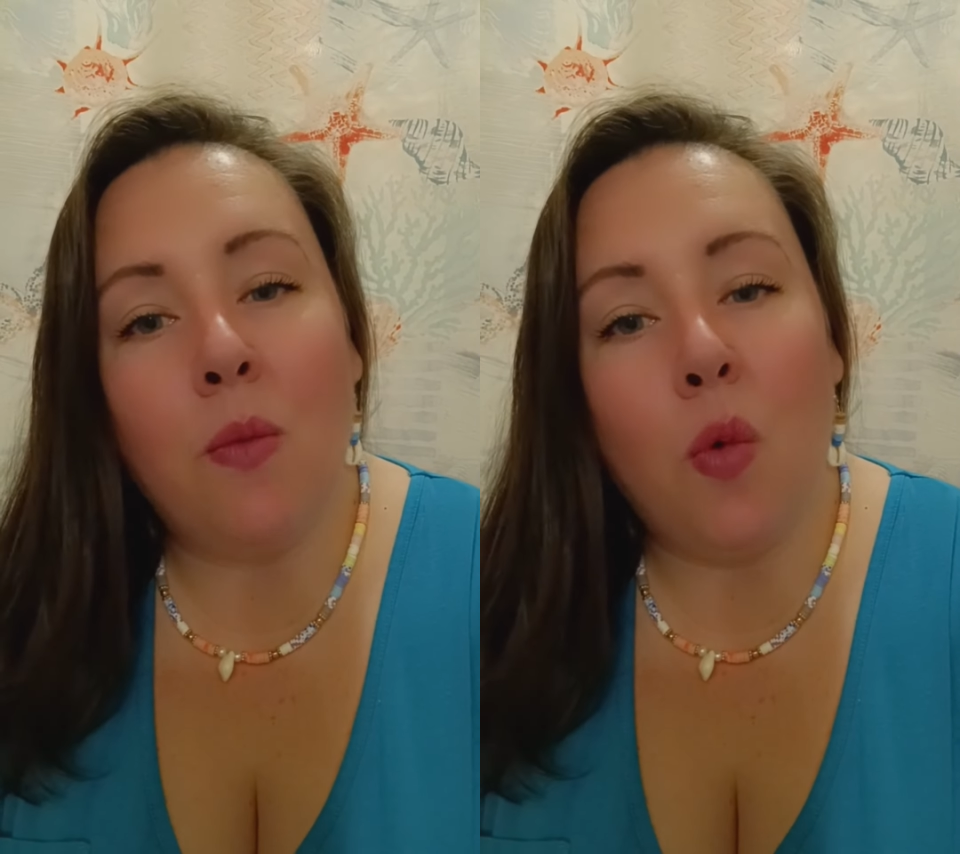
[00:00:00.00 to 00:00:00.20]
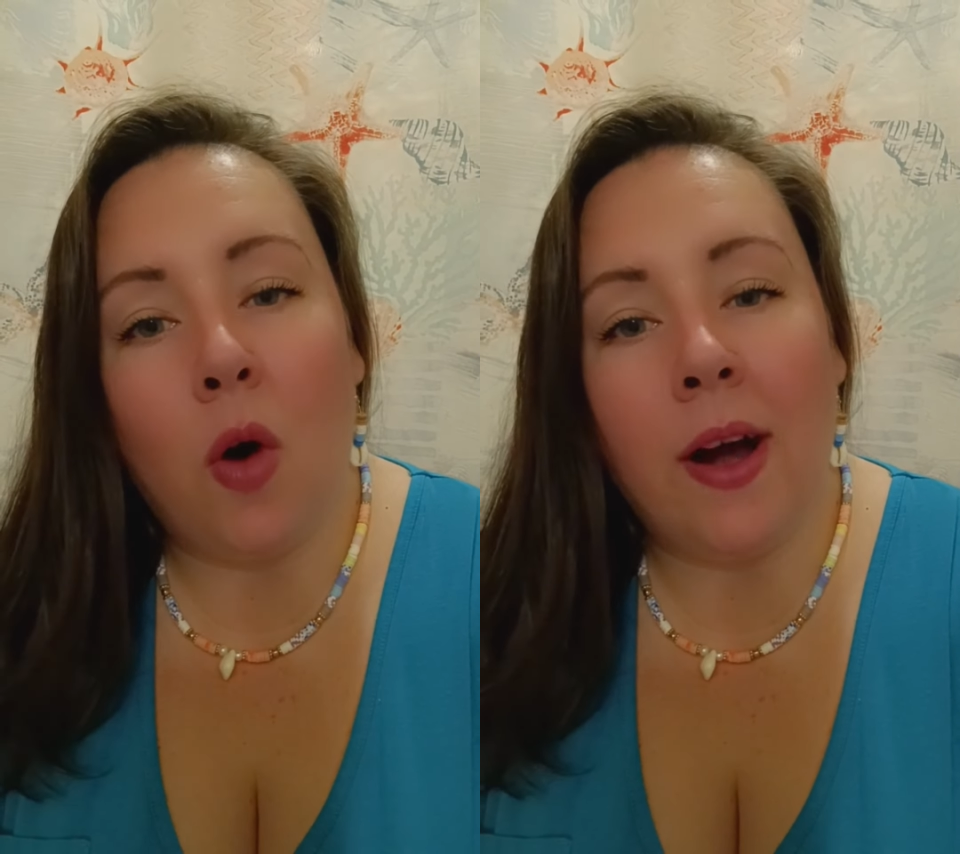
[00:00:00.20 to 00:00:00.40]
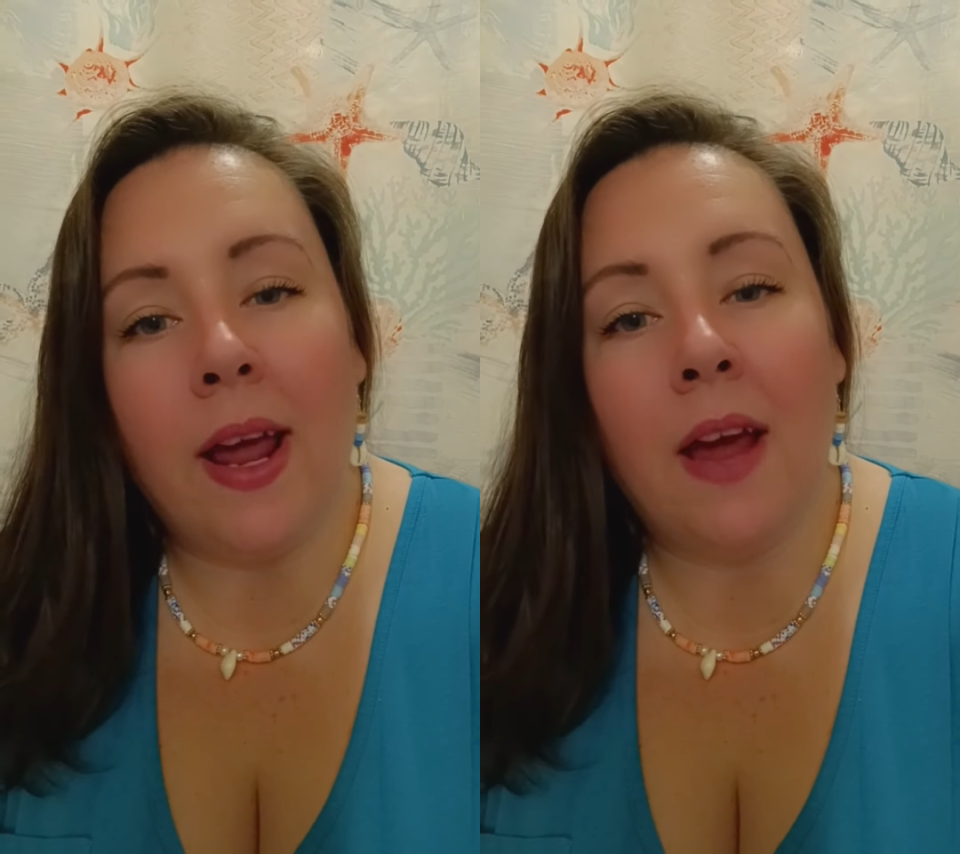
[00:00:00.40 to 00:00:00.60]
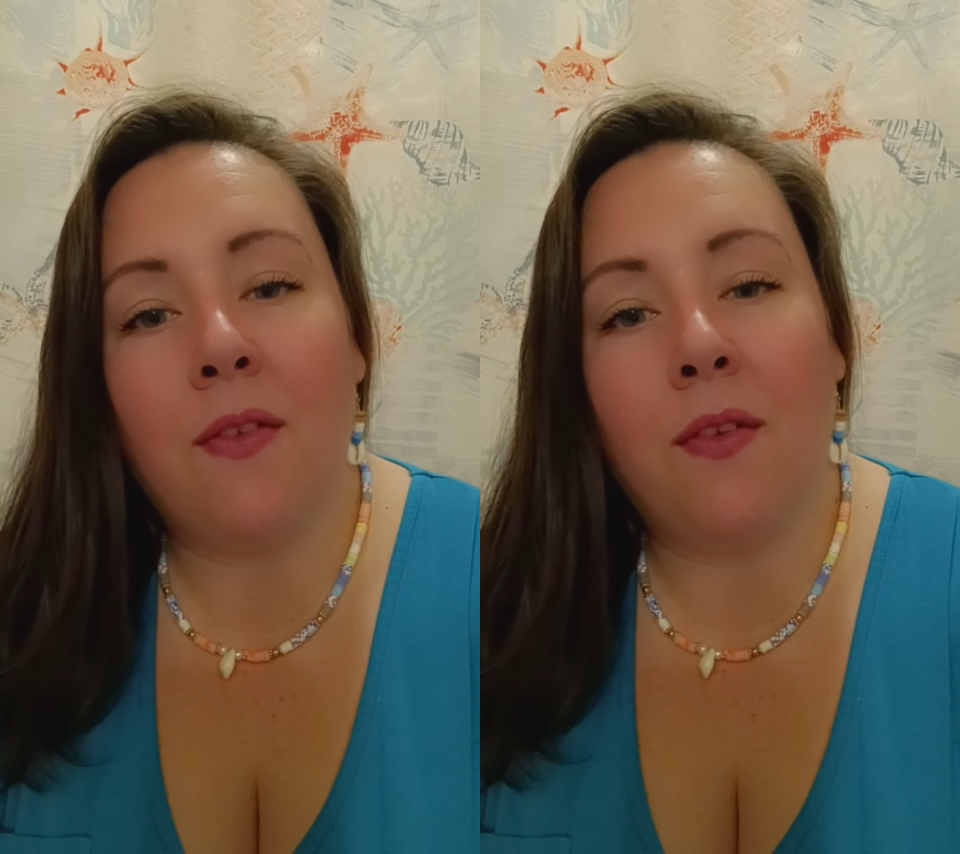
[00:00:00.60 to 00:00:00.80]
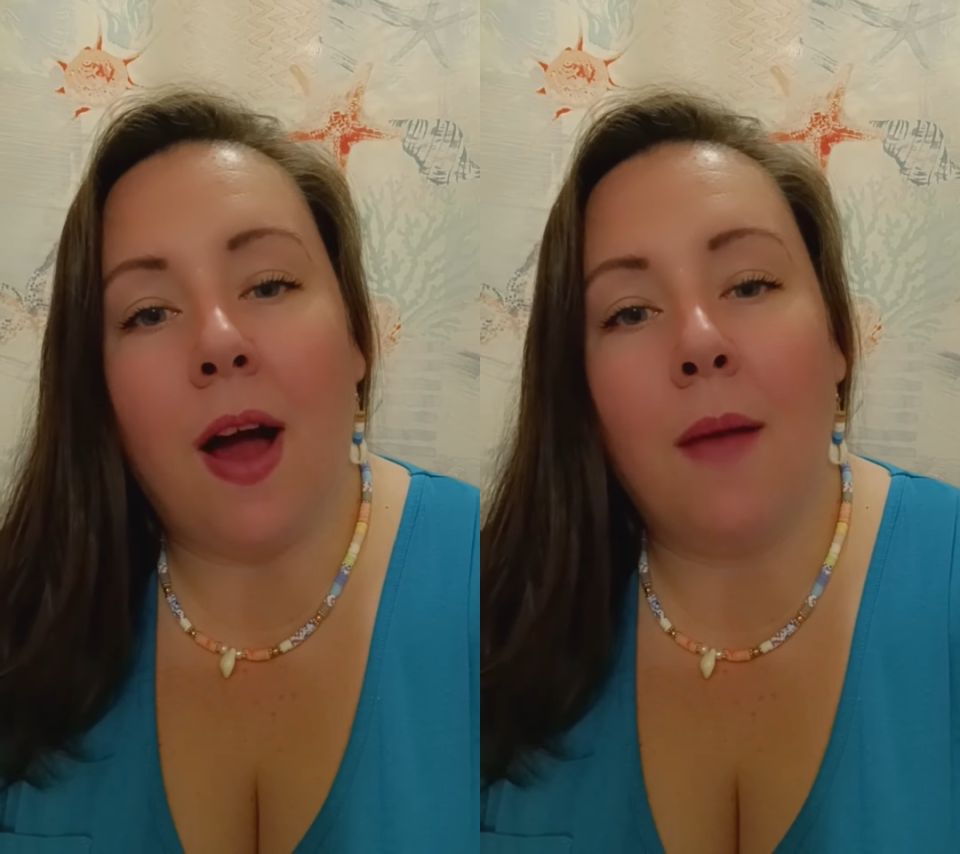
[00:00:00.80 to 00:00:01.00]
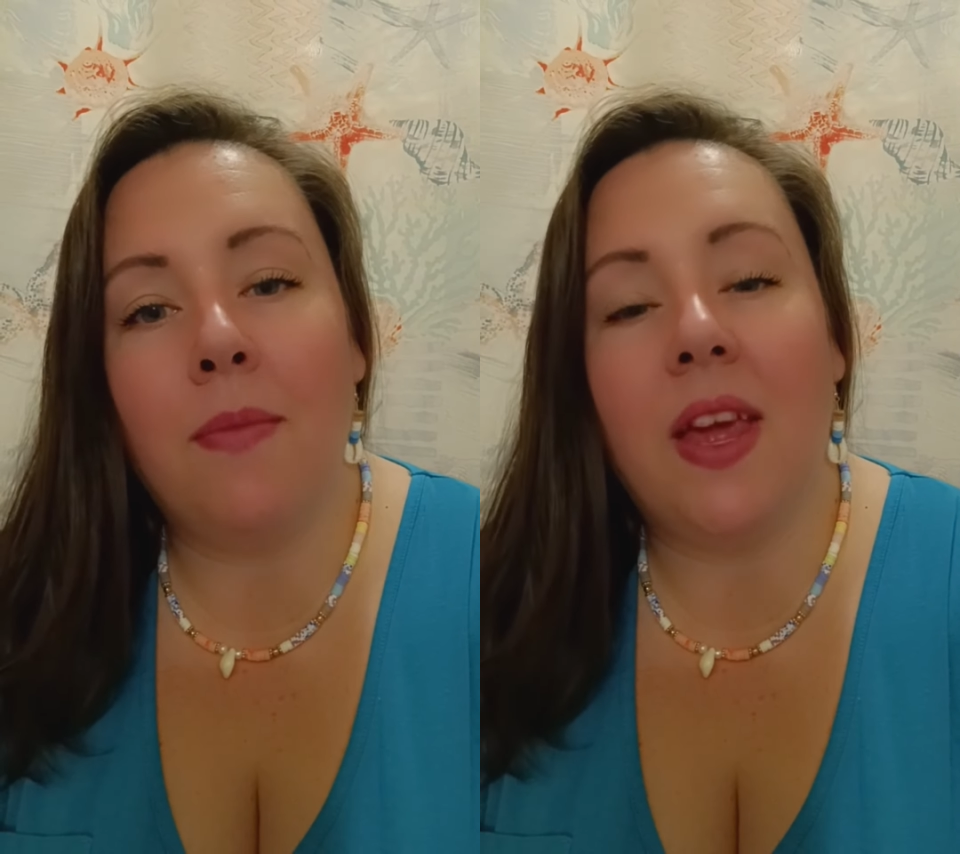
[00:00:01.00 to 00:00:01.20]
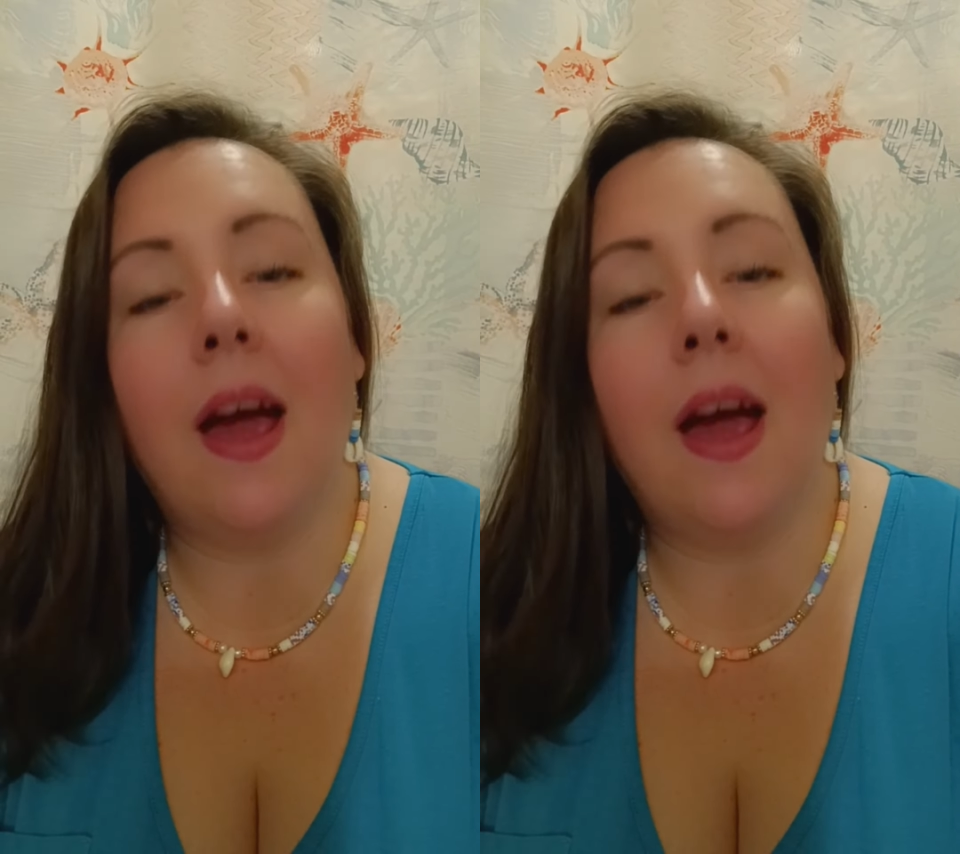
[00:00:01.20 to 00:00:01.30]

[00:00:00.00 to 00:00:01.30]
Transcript: warning from the